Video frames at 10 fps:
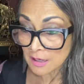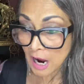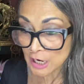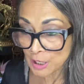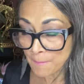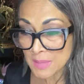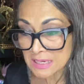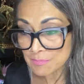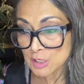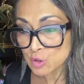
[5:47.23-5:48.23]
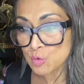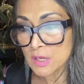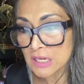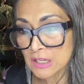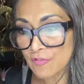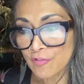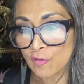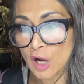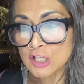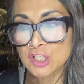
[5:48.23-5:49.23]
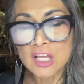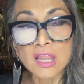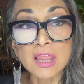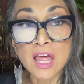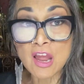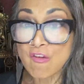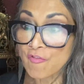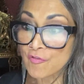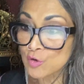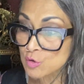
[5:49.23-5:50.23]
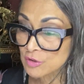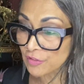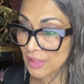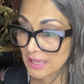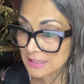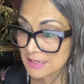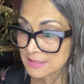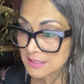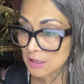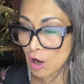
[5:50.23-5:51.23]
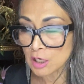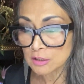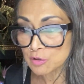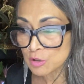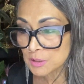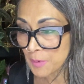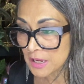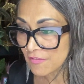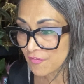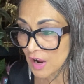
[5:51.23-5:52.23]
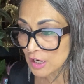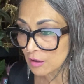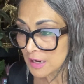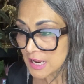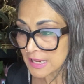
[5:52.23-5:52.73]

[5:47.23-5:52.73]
a commitment to eating fresh, live food that is uncooked by a fire,